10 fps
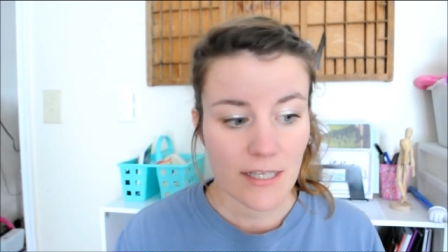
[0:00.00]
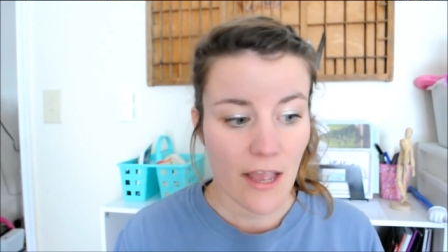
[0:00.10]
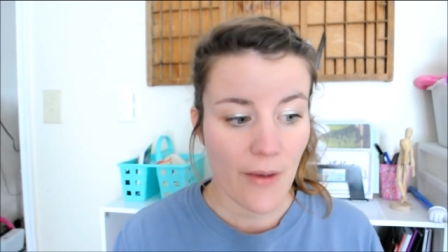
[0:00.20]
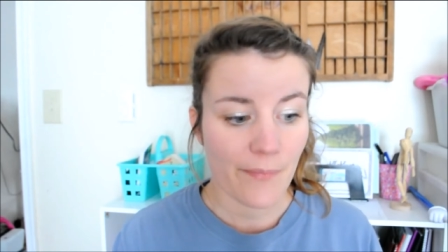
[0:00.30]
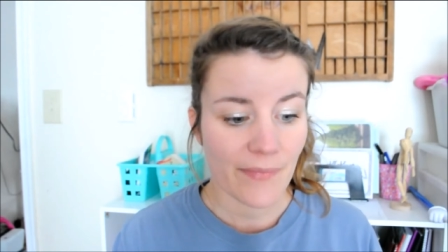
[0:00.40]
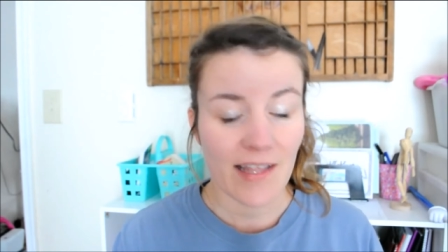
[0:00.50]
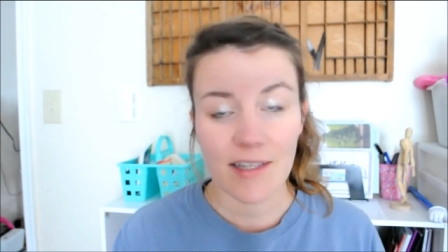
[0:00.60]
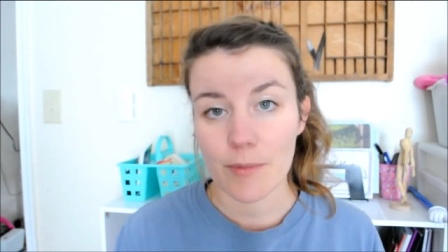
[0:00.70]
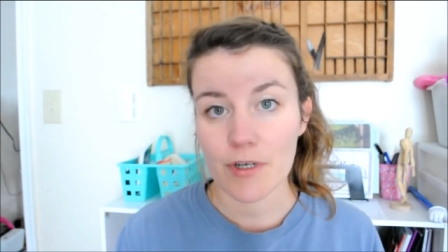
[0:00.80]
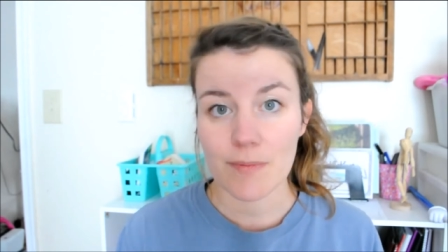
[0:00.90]
So I
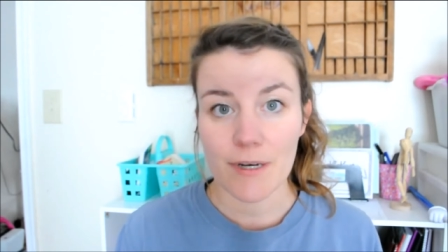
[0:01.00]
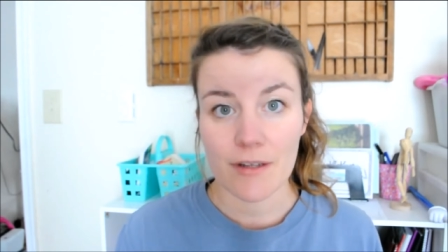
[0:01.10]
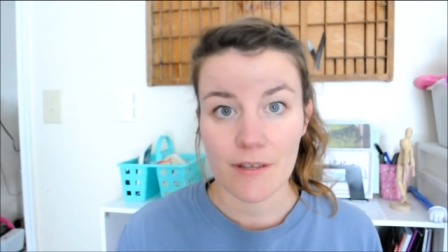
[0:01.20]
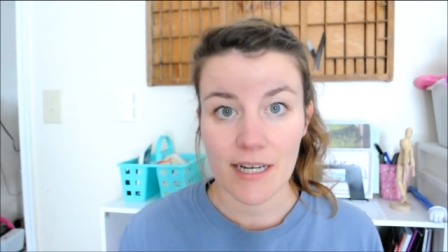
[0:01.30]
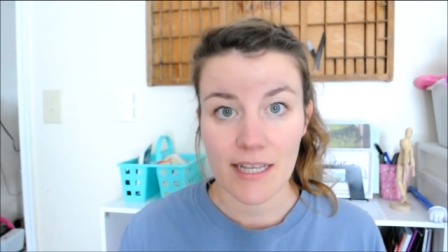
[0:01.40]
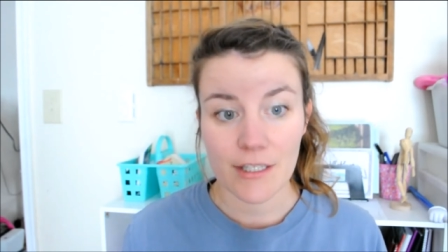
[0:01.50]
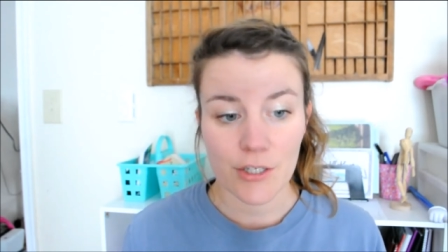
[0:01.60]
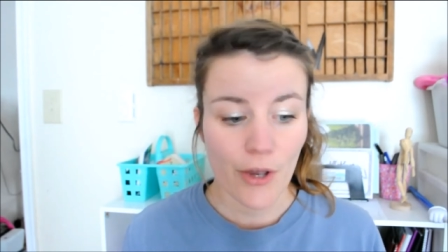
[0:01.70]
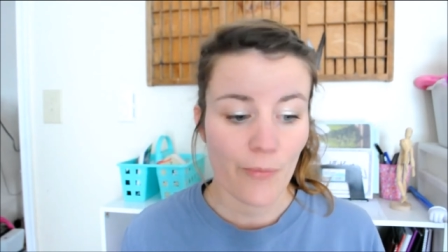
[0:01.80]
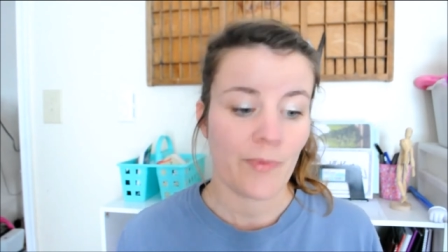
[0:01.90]
like the books better than I like the
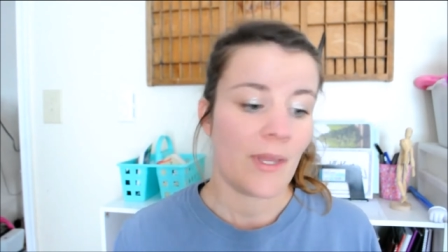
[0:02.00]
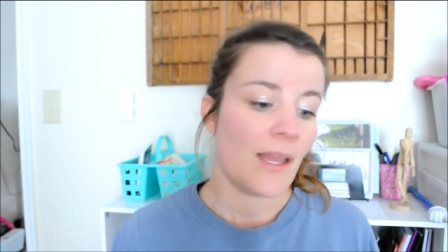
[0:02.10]
show.